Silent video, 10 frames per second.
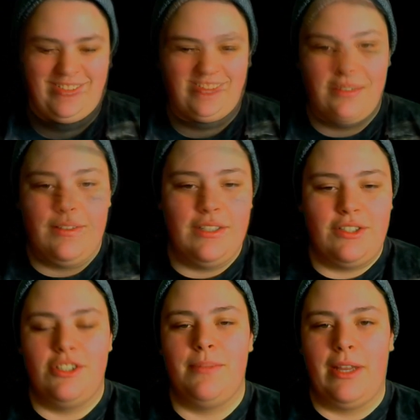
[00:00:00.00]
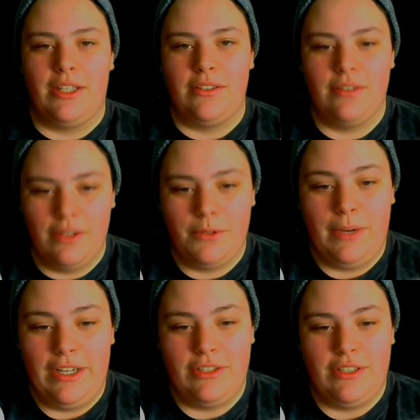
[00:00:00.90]
So in addition to my
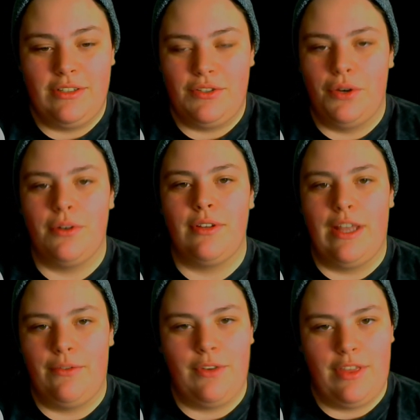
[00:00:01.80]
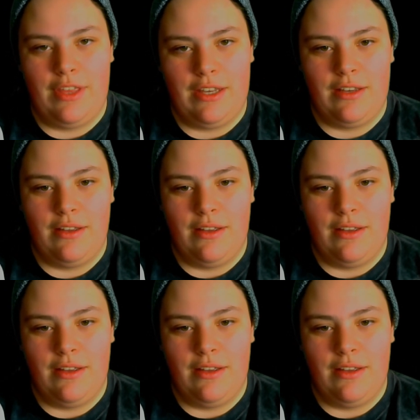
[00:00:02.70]
equation, total everything,